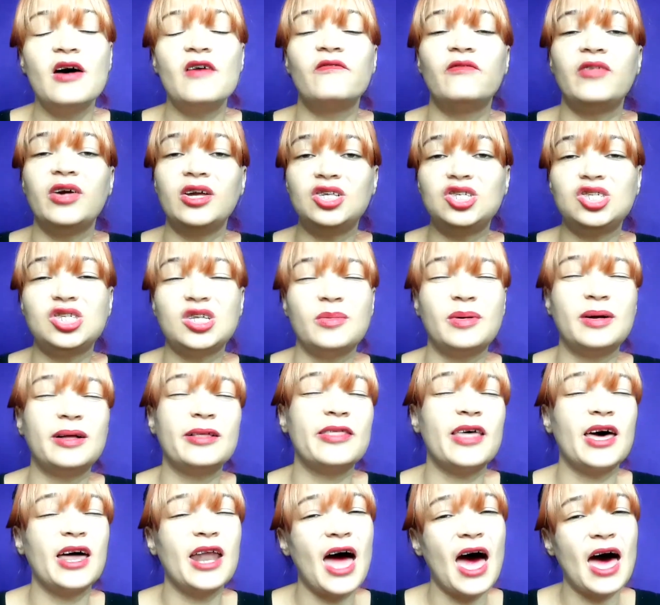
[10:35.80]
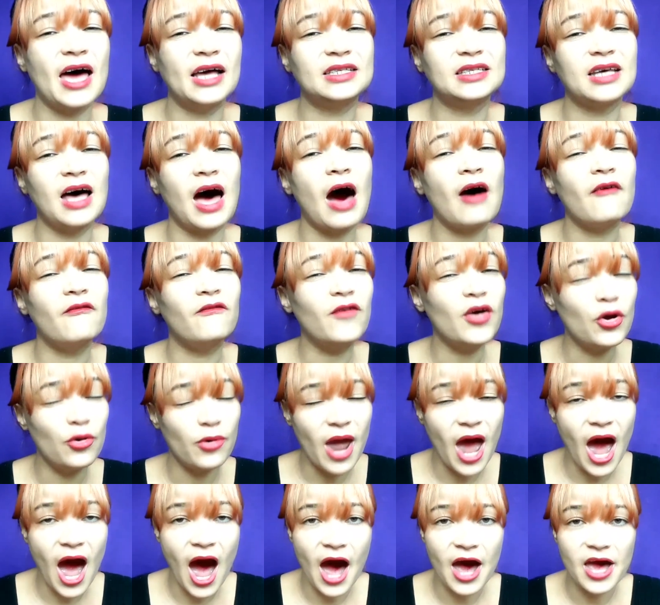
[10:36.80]
vegetables that has a very
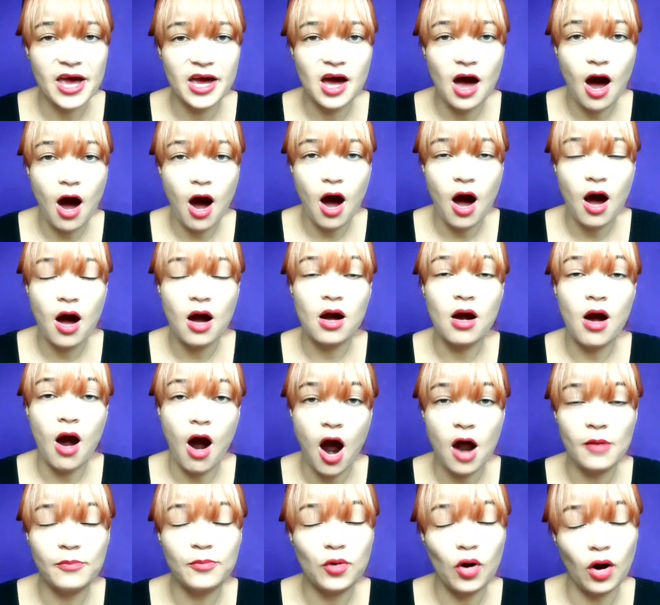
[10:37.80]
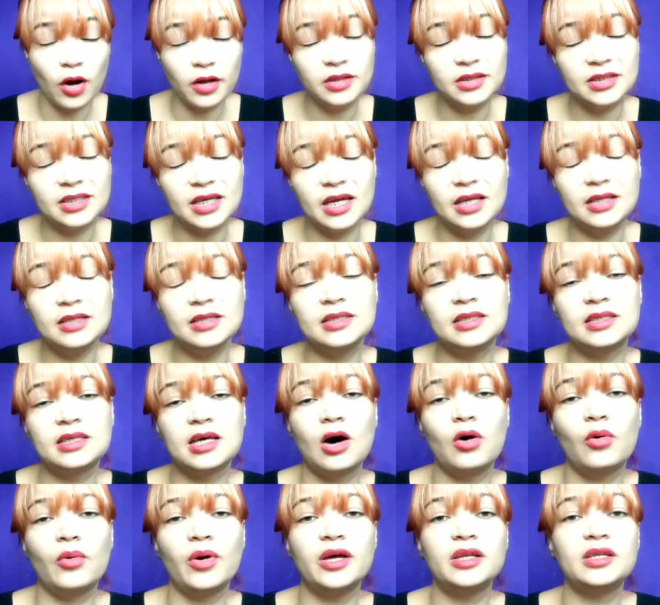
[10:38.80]
high carb content,
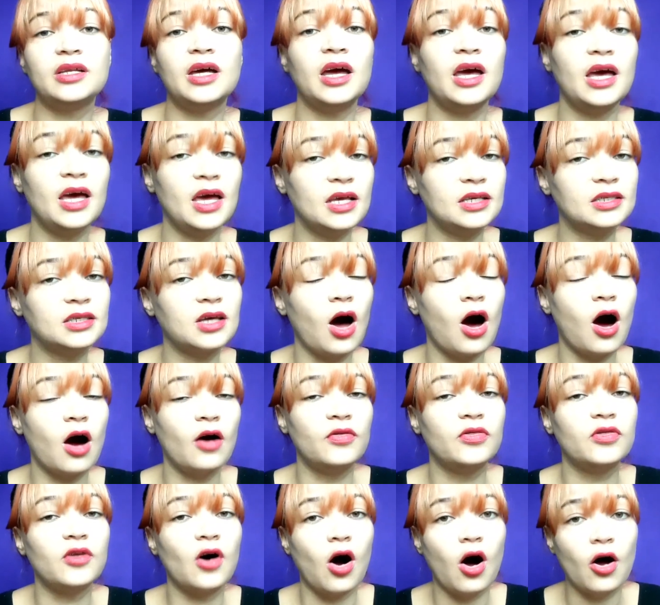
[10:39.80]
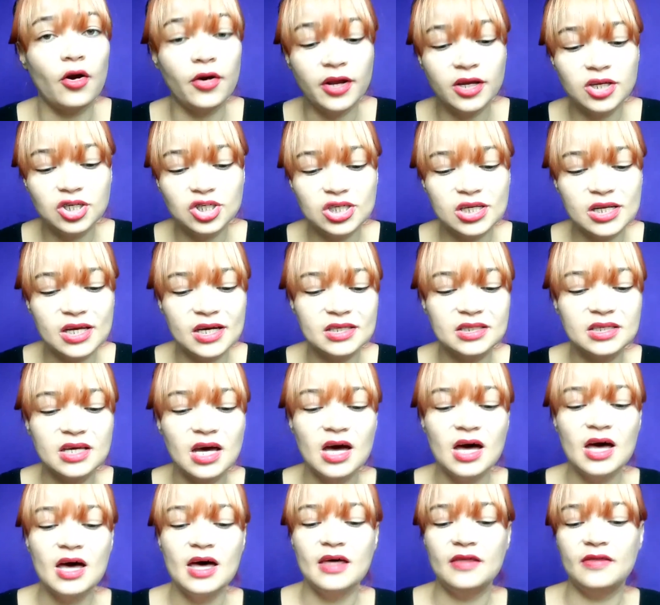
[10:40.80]
so it is on the orange list.
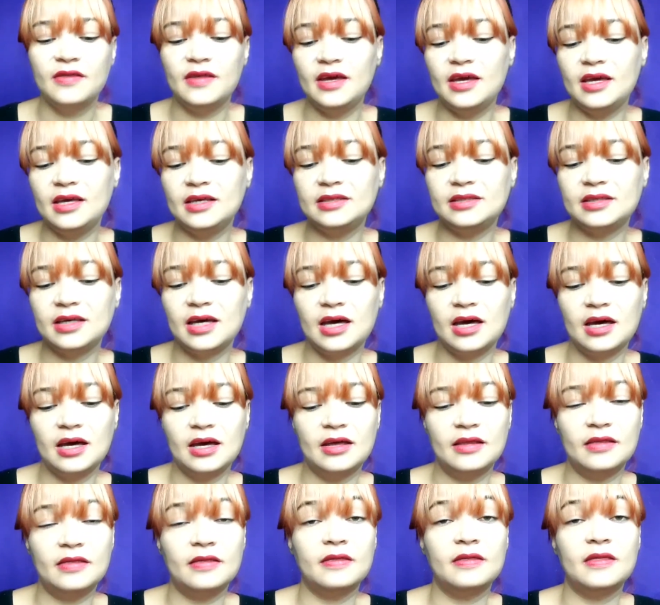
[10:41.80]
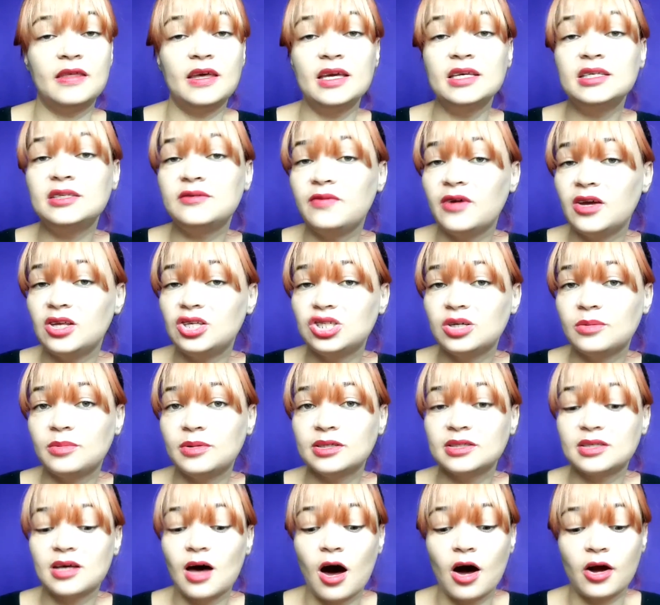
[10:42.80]
These
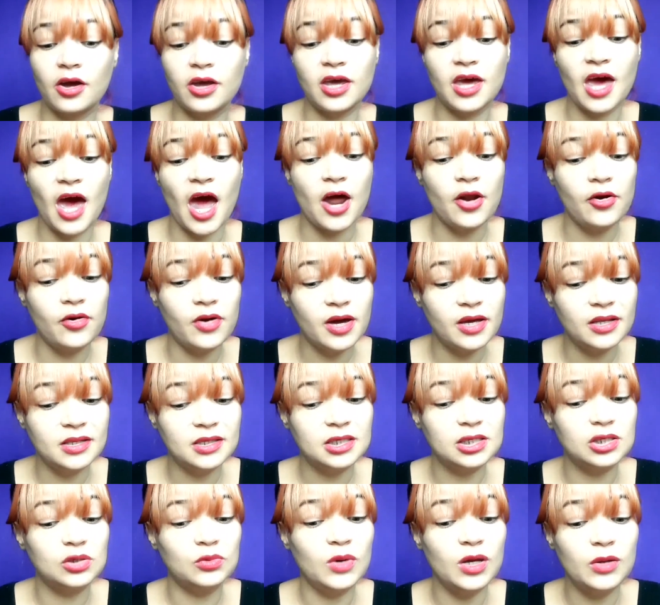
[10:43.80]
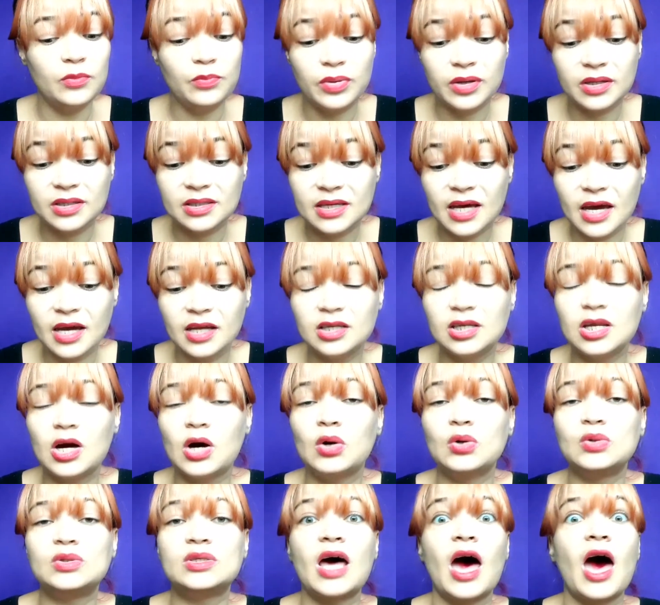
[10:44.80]
vegetables are carrots, sweet
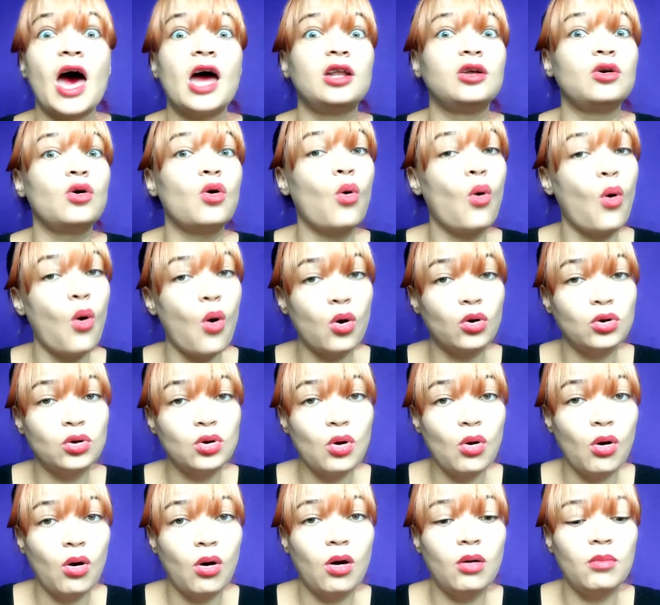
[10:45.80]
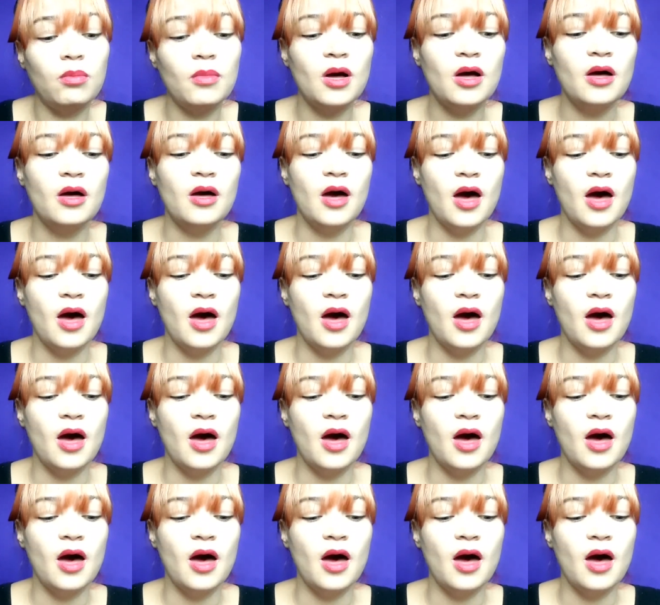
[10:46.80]
potatoes, and corn cob.